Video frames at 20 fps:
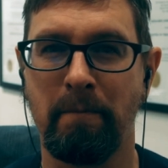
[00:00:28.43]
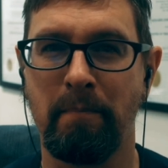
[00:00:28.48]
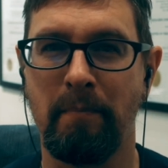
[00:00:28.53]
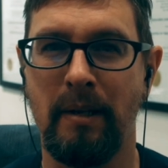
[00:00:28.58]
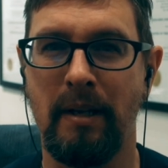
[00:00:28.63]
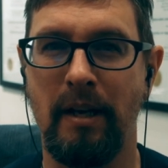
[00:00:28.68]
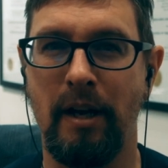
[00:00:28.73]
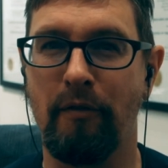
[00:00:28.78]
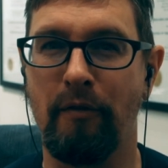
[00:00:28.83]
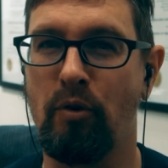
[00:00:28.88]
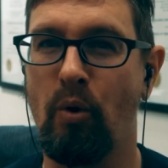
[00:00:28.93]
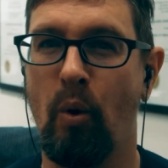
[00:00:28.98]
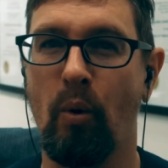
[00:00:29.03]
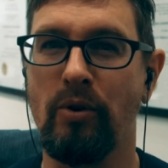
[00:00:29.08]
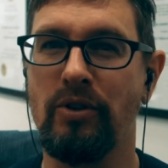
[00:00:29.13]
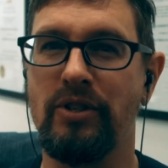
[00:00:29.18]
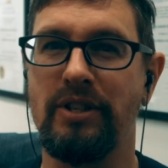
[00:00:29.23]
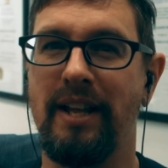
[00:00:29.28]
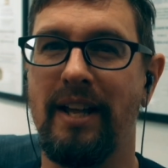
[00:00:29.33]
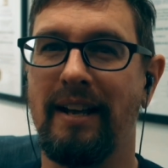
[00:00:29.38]
Of
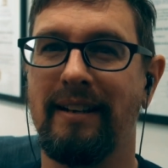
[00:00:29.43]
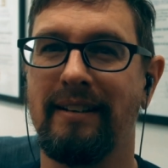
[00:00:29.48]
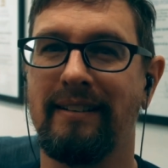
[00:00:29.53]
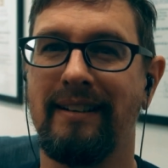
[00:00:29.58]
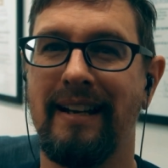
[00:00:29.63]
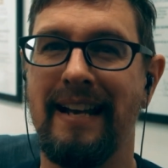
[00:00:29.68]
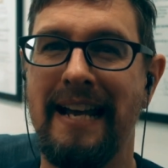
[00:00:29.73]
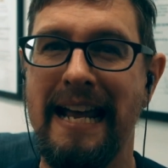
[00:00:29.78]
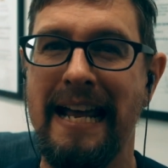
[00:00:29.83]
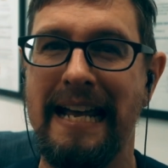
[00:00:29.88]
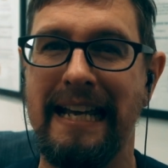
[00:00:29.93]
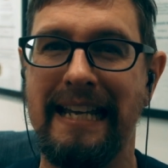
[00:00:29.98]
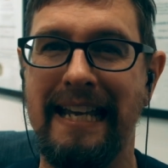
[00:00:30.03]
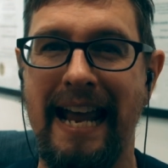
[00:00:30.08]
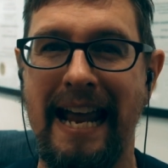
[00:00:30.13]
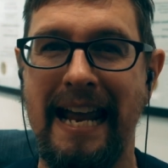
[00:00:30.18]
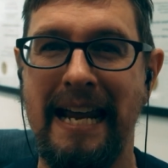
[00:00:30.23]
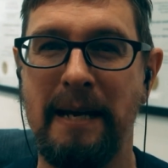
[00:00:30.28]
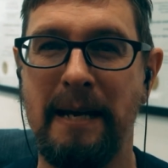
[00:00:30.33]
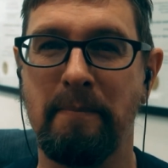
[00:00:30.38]
course, then
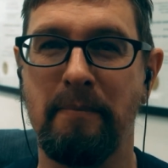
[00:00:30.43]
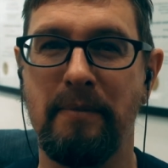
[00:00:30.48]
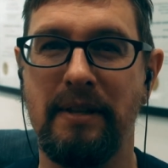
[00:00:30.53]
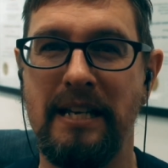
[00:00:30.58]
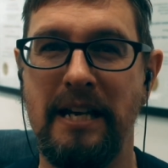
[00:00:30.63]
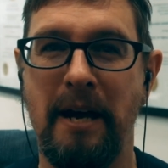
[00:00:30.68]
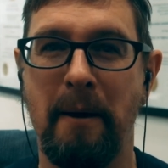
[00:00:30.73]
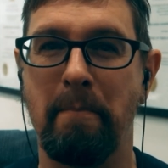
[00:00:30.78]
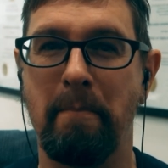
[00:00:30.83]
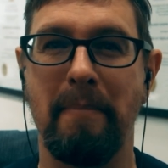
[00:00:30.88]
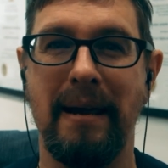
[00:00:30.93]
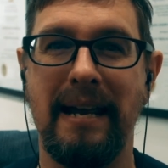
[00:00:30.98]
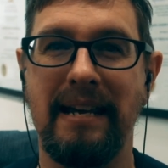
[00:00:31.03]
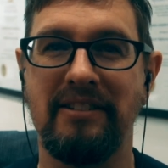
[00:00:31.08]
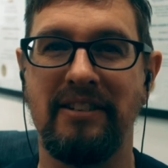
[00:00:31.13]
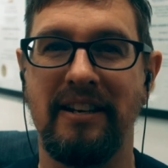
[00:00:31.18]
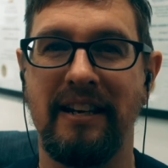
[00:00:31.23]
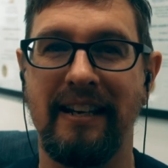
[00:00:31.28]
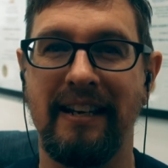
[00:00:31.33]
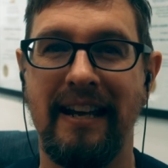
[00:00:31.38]
came the
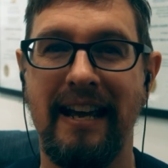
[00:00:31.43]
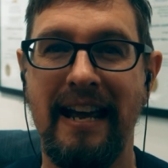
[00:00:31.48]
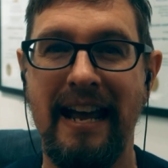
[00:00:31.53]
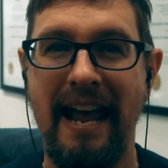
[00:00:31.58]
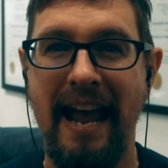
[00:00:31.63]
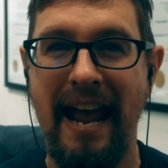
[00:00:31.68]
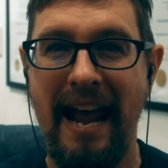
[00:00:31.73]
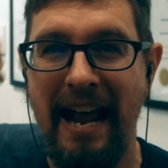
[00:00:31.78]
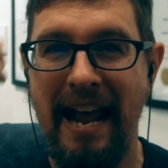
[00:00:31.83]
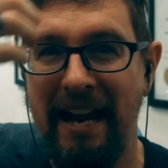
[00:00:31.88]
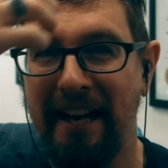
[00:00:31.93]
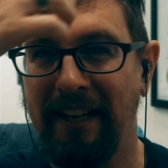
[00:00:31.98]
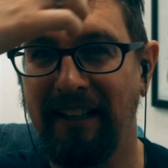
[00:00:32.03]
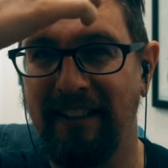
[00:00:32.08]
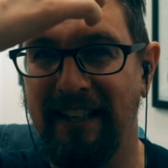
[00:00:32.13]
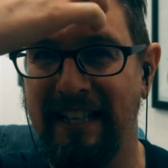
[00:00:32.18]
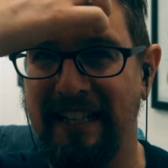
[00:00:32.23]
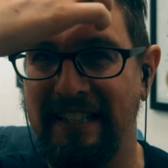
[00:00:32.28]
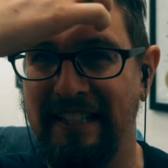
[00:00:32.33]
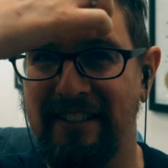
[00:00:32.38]
amazing
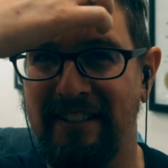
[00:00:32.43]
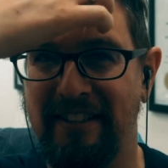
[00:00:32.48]
headlights, the